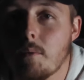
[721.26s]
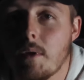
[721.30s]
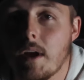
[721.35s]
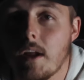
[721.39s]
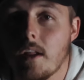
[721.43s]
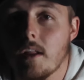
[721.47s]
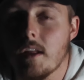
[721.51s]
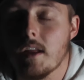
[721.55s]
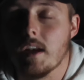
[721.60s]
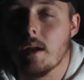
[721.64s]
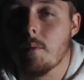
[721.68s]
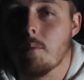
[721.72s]

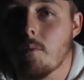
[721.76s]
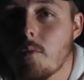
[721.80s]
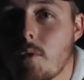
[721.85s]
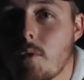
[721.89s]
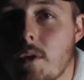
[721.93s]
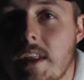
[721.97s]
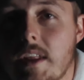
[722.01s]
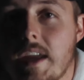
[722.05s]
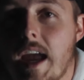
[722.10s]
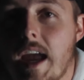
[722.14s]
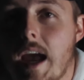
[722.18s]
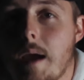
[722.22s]
well, and I'm
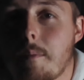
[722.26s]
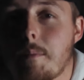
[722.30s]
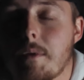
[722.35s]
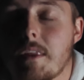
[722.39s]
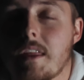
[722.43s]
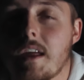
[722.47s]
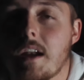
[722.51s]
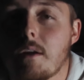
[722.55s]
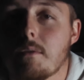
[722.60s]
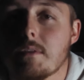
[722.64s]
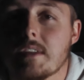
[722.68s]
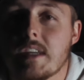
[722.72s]
really happy
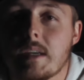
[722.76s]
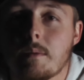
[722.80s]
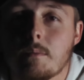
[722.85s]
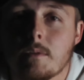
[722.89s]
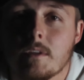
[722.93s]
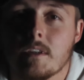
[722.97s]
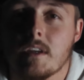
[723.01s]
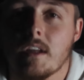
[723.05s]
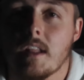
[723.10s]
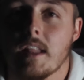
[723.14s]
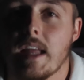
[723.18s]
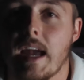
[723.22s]
that I was able
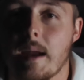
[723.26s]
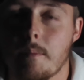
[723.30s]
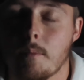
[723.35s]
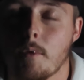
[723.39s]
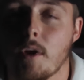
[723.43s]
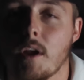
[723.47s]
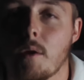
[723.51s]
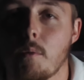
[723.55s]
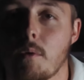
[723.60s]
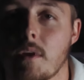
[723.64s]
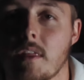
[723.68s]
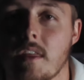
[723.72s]
to
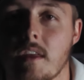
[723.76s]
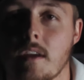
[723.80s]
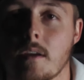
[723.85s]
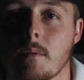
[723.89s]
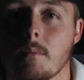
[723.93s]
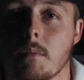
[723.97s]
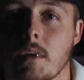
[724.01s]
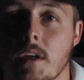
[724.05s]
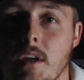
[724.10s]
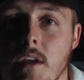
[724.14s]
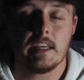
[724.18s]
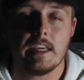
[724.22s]
collaborate with him